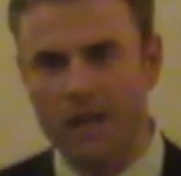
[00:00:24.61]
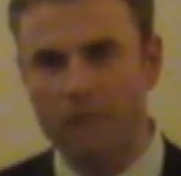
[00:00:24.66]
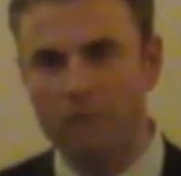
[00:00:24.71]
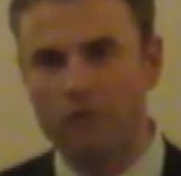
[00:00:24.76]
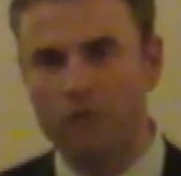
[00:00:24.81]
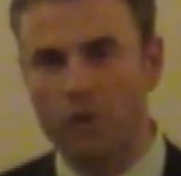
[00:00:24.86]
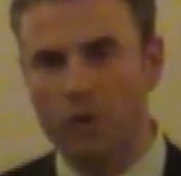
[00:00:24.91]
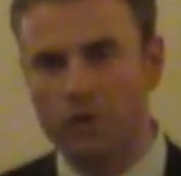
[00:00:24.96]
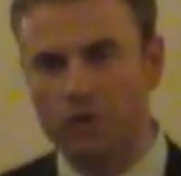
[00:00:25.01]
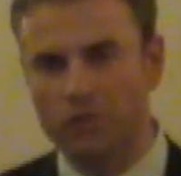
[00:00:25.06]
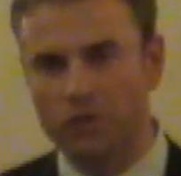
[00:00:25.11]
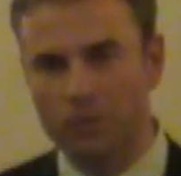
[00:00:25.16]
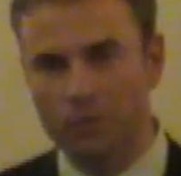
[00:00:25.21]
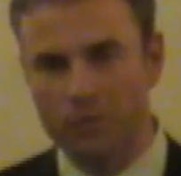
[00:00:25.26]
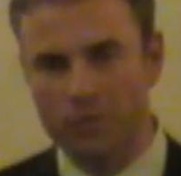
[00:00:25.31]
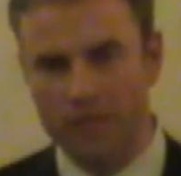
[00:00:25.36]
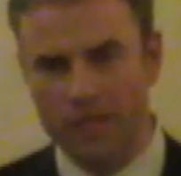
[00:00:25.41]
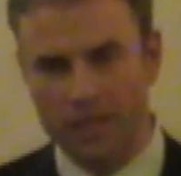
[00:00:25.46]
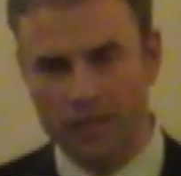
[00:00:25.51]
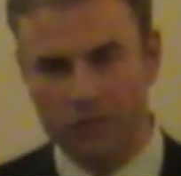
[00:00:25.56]
I'm focused
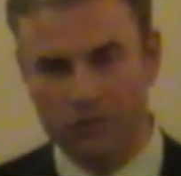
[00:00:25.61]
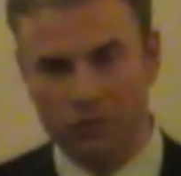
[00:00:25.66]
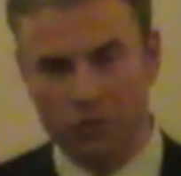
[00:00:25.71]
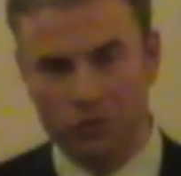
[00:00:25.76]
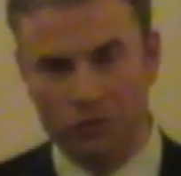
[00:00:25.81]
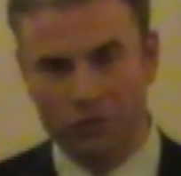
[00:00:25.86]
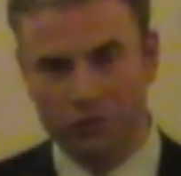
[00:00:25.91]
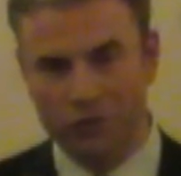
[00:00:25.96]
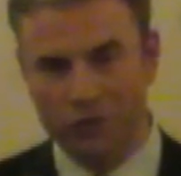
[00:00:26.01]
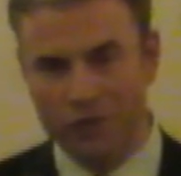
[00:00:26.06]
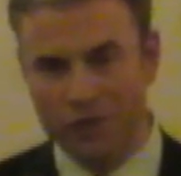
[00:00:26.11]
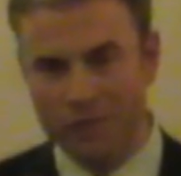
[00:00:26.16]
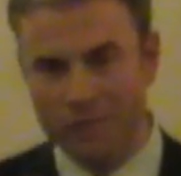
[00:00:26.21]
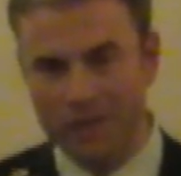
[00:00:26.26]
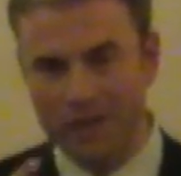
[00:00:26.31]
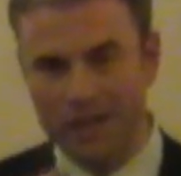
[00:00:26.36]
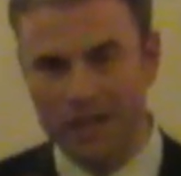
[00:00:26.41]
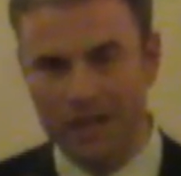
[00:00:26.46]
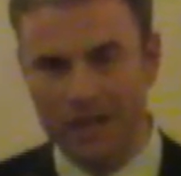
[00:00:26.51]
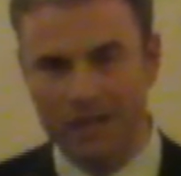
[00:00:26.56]
on protecting Social Security,
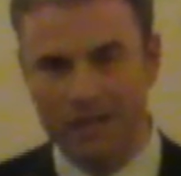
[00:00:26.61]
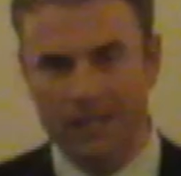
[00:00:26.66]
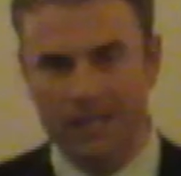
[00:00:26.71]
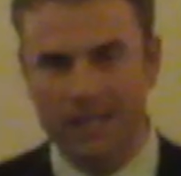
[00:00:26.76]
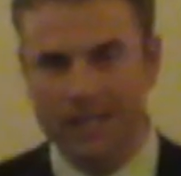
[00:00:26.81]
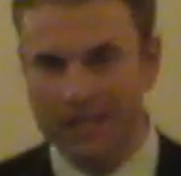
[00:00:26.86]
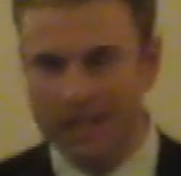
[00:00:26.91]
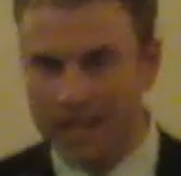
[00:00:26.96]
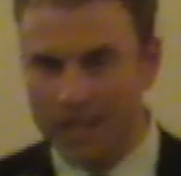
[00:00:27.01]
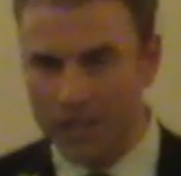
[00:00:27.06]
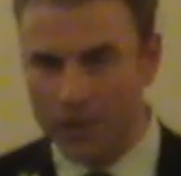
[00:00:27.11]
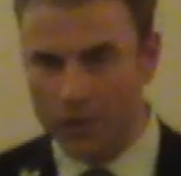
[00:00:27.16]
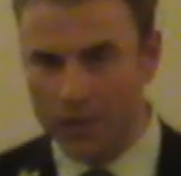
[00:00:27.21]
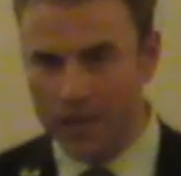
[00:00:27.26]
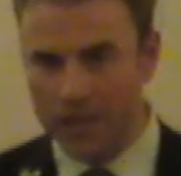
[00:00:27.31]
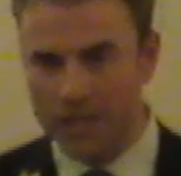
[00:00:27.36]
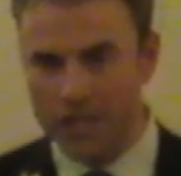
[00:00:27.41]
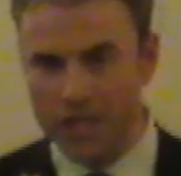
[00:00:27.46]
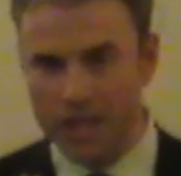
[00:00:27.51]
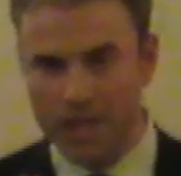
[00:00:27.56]
Medicare, and
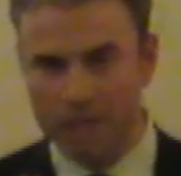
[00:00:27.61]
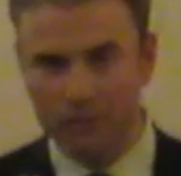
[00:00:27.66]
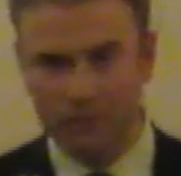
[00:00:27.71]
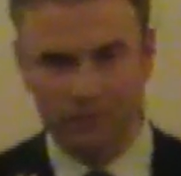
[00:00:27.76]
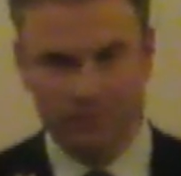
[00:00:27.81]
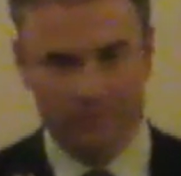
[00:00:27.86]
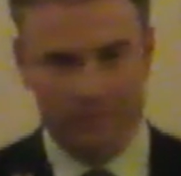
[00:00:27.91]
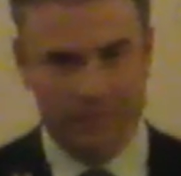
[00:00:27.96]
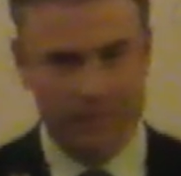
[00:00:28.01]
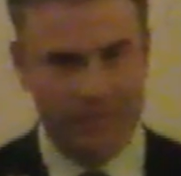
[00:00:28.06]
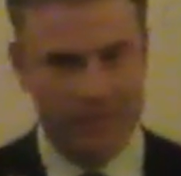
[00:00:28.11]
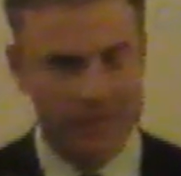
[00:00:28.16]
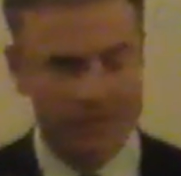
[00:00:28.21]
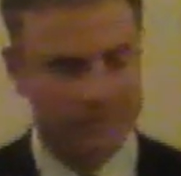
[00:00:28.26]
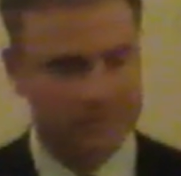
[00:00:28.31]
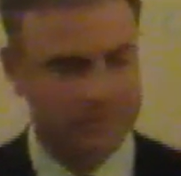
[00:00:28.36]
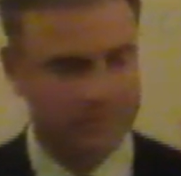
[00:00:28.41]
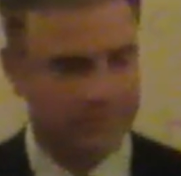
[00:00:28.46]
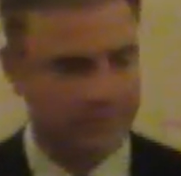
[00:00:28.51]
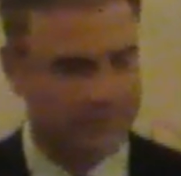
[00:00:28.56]
creating jobs. That's it.